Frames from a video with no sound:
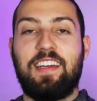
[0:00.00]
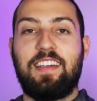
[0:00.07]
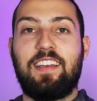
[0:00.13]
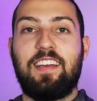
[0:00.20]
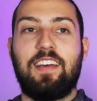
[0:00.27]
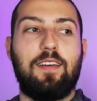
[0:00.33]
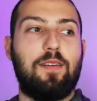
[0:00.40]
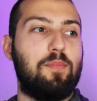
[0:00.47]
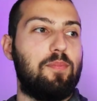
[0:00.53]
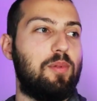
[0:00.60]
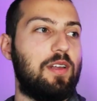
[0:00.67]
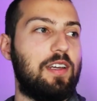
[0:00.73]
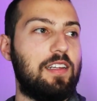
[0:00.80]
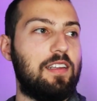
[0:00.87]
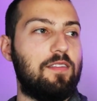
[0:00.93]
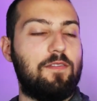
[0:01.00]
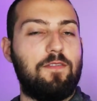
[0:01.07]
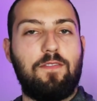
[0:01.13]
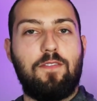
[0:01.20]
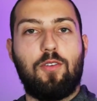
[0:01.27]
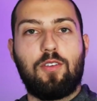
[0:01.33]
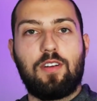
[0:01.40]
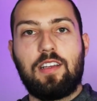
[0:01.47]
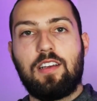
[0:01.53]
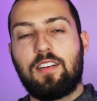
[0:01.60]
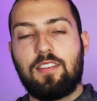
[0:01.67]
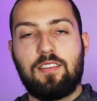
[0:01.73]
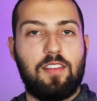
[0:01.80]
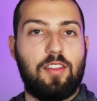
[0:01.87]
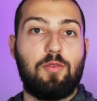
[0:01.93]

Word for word: that played four year,